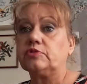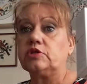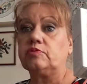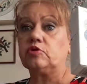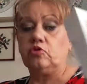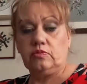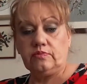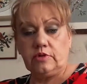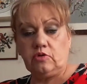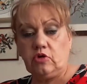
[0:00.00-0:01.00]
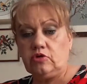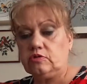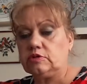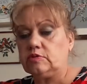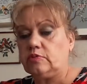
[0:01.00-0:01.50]
There we go. Oil.
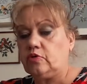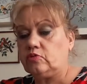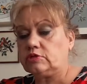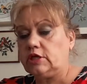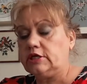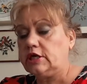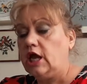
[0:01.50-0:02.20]
That's what the bottle was like.